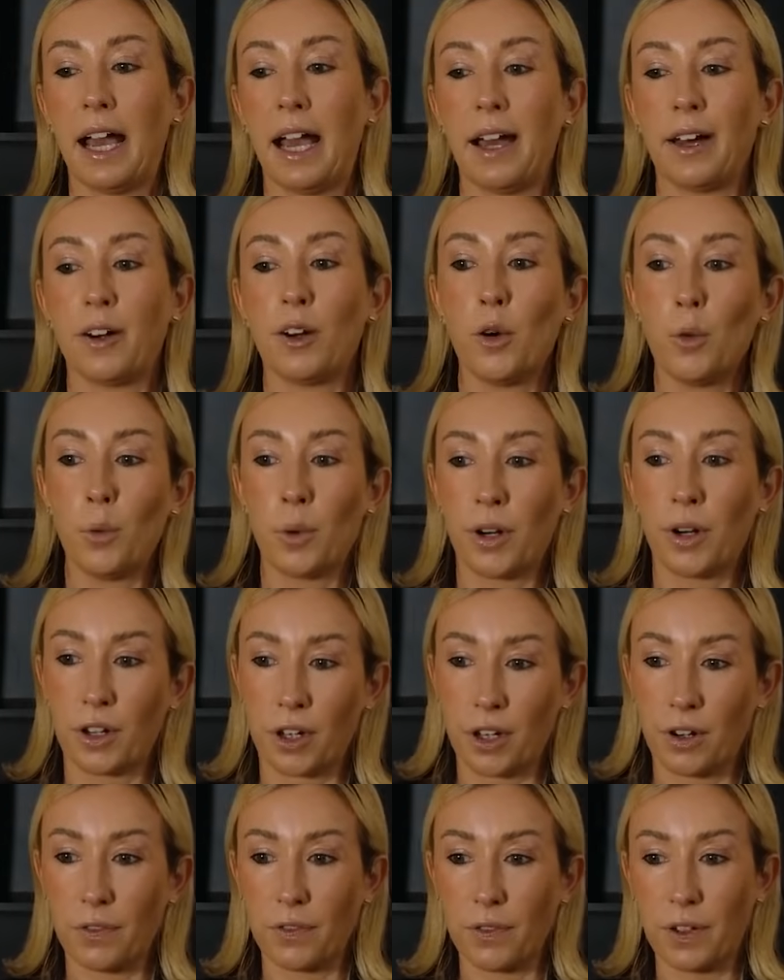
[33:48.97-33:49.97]
I don't want to
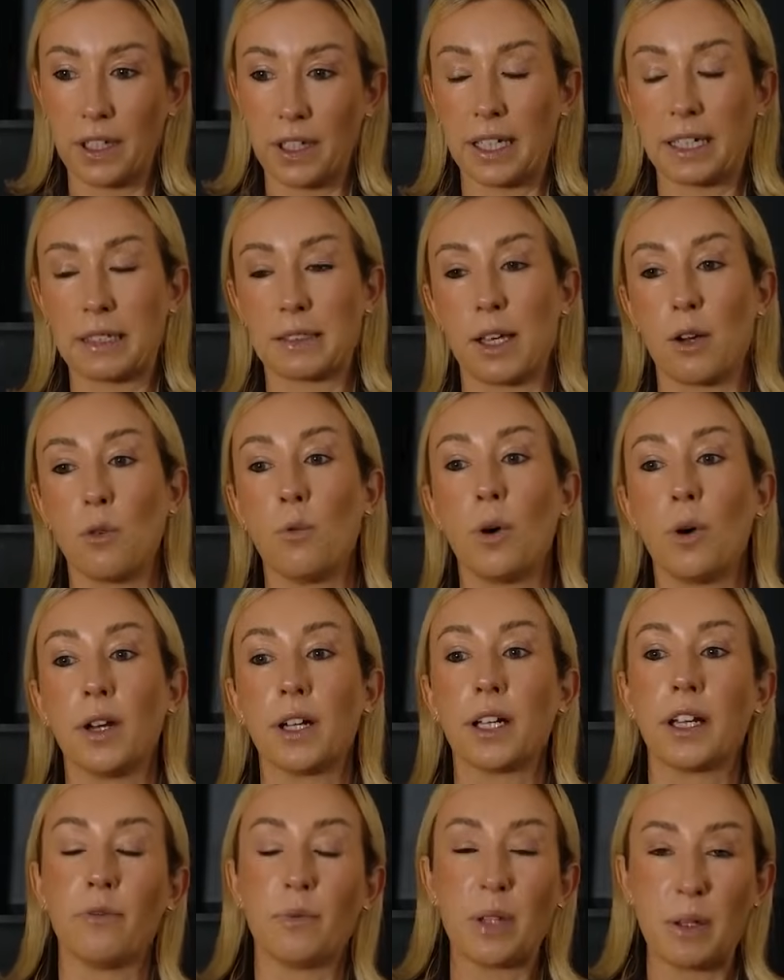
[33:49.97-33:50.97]
hurt feelings. I want
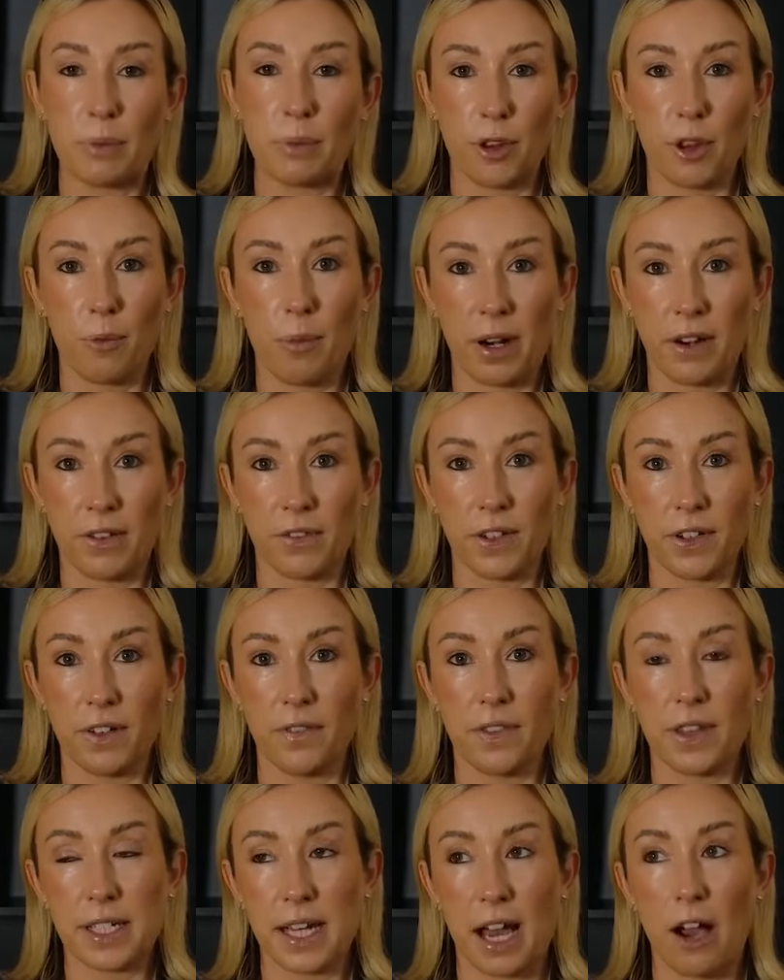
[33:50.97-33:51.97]
to give people the benefit
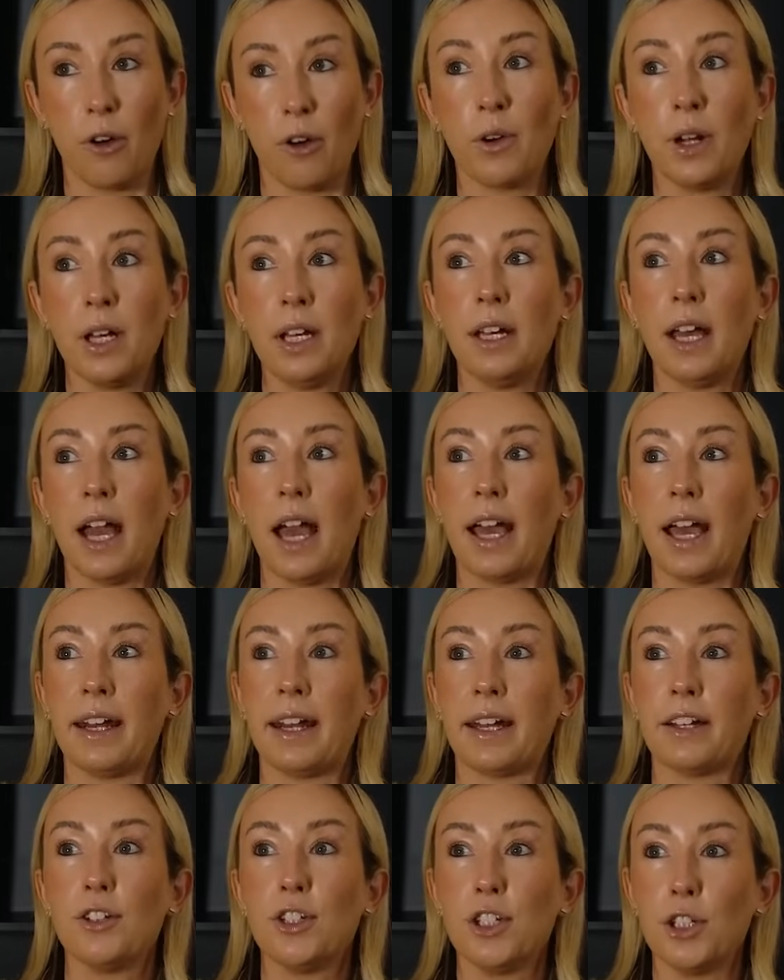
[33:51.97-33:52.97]
of the doubt.
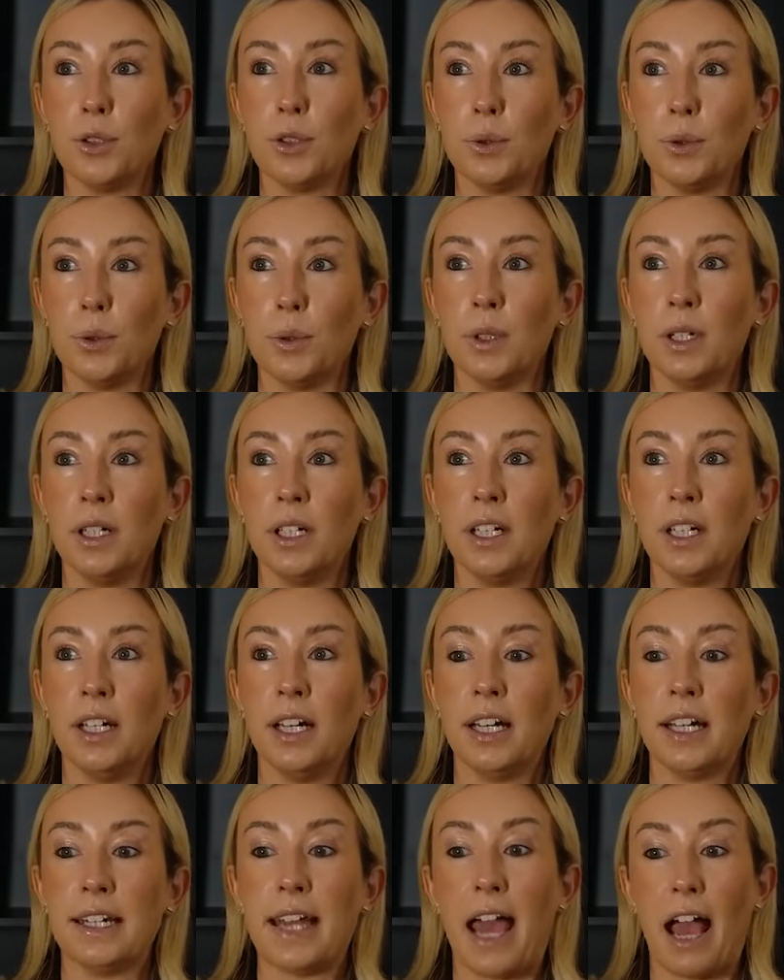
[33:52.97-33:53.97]
And I do
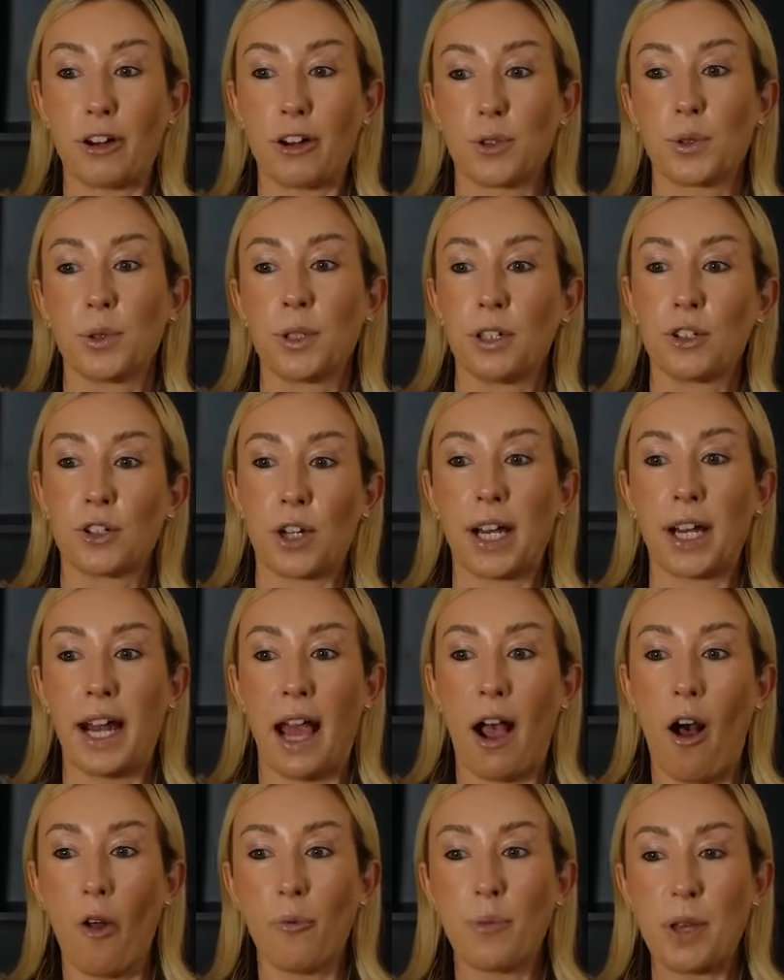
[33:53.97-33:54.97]
naturally try to
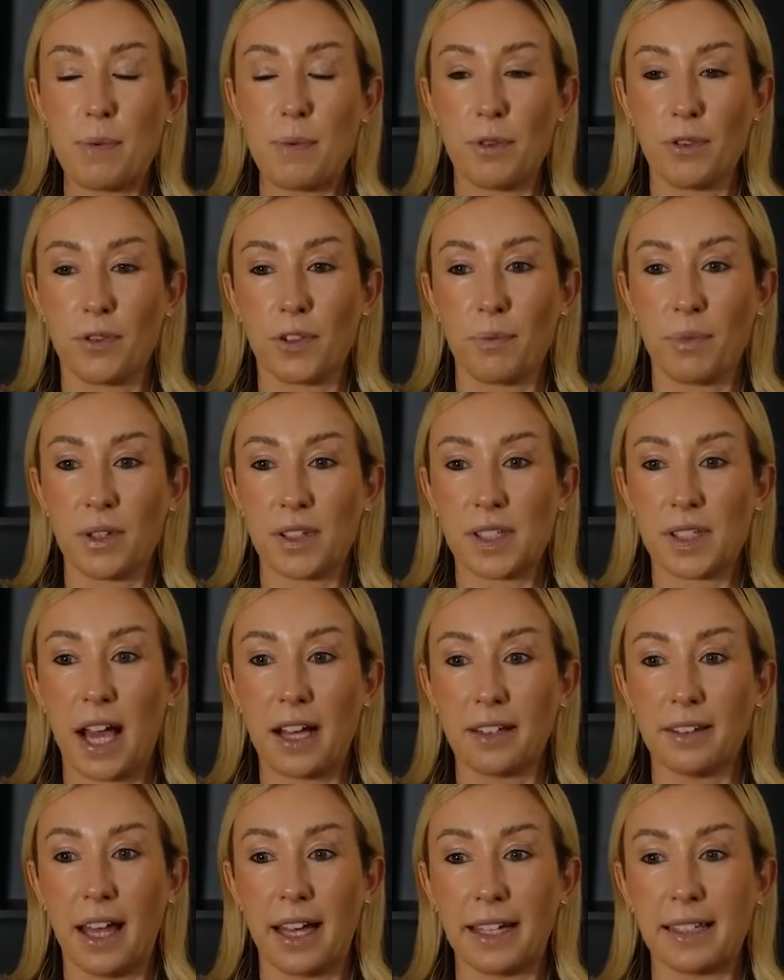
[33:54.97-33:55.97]
help people from the
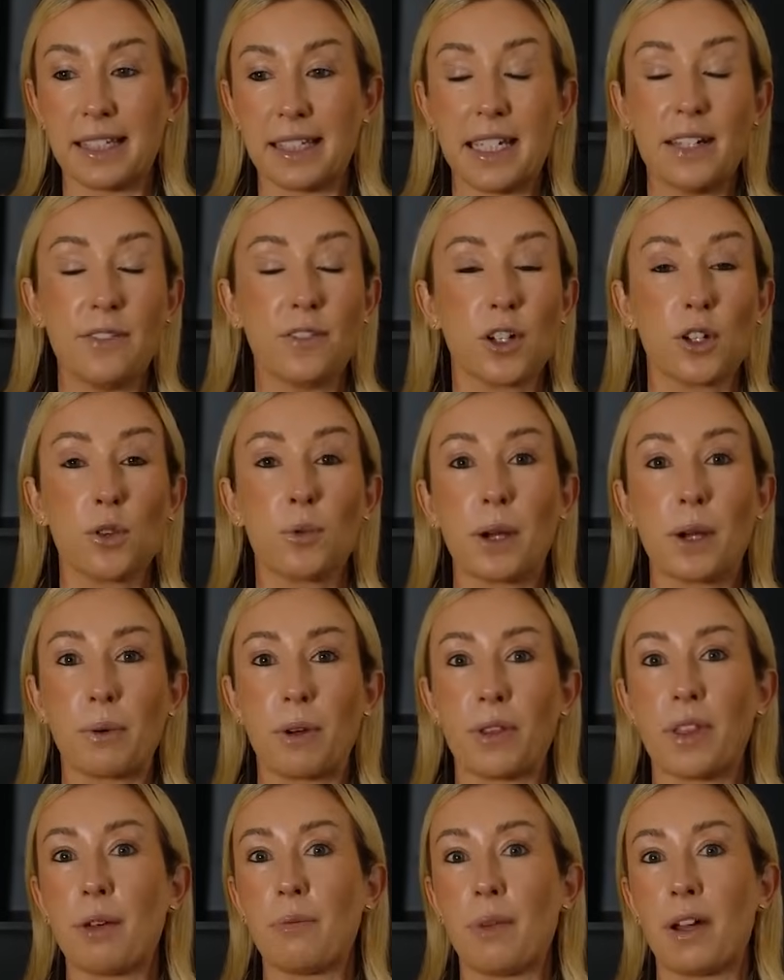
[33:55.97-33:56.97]
sidelines, even in a way
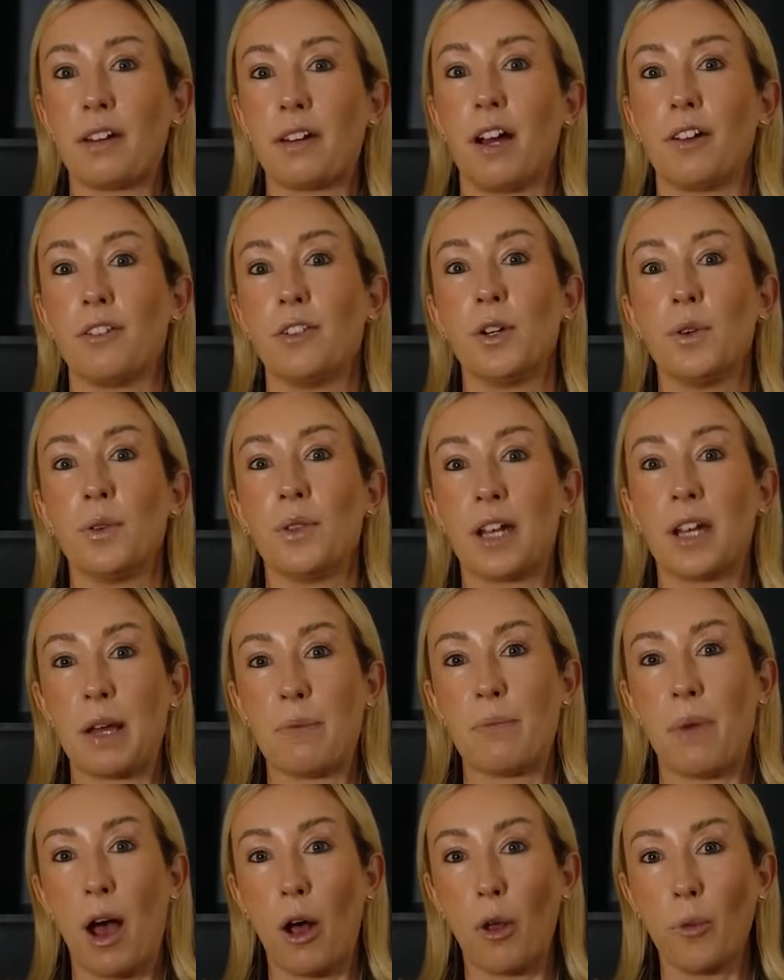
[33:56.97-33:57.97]
where they might not know that
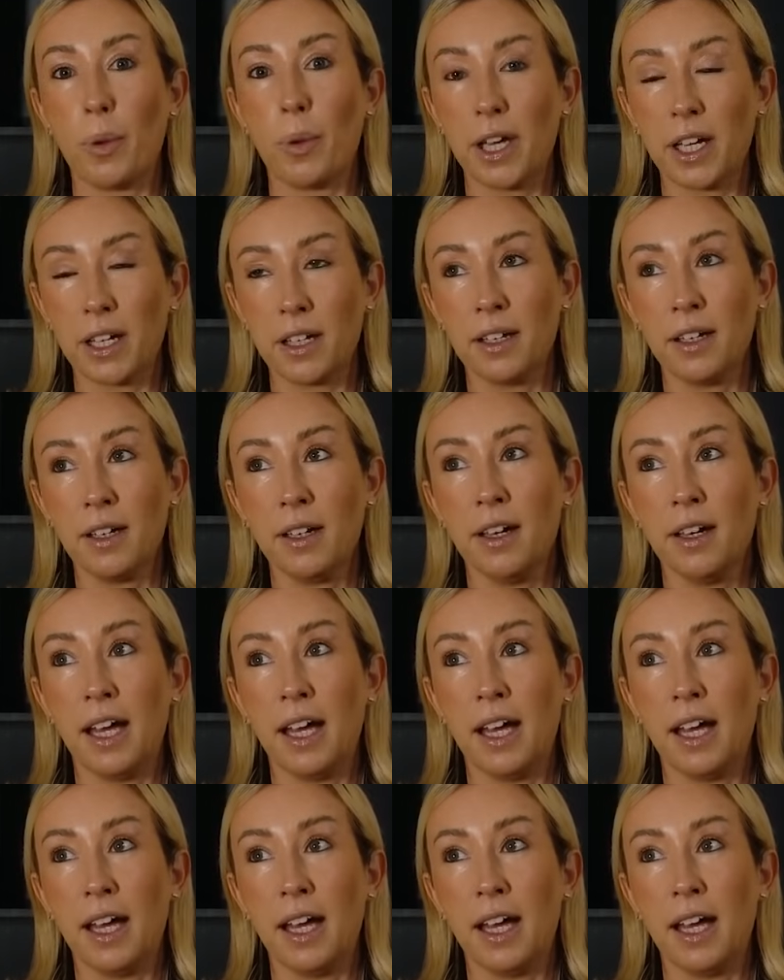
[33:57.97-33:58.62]
I'm helping.